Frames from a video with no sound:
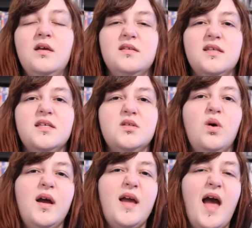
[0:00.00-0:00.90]
This is
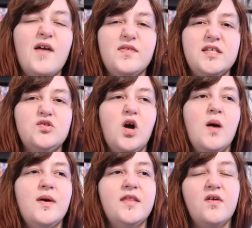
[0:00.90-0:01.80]
quite heavily
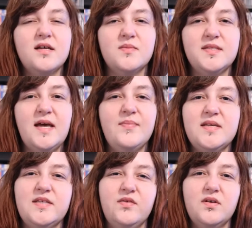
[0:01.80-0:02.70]
drama. There are some sad
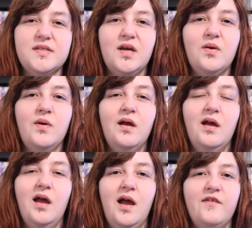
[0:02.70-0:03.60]
bits. There are also
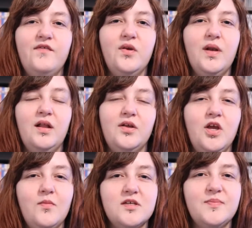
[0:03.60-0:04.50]
a few little
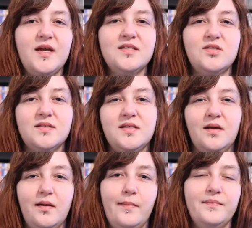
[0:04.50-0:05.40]
humorous bits just
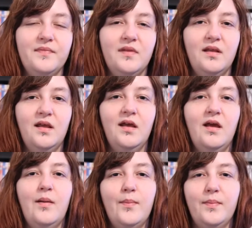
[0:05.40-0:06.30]
to
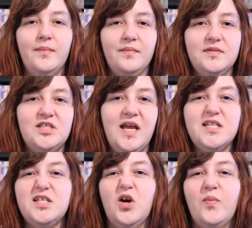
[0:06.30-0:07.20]

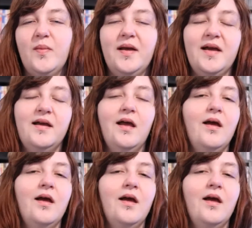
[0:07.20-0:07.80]
change it up a bit.